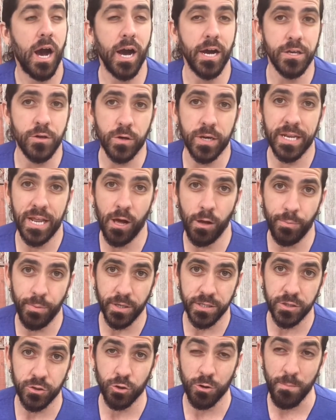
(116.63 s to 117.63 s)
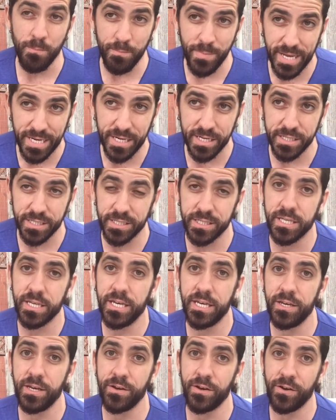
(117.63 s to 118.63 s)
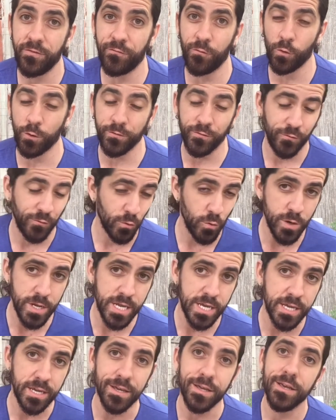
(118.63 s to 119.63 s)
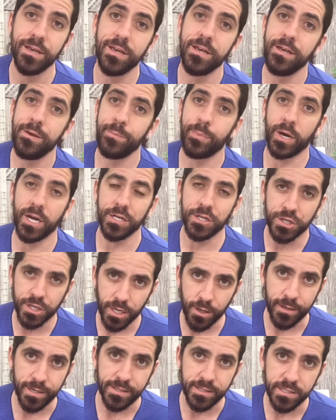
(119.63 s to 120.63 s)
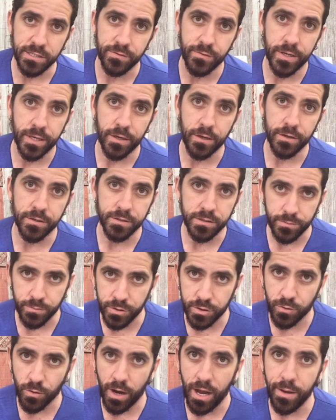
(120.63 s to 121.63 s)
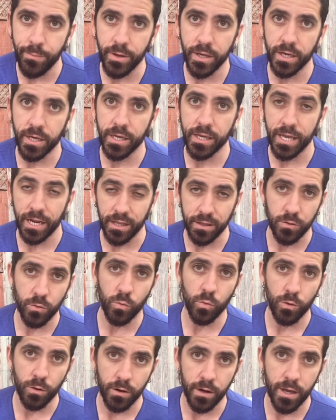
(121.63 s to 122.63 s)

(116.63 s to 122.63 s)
You can help us tremendously for free by sharing these videos, subscribing, and getting the word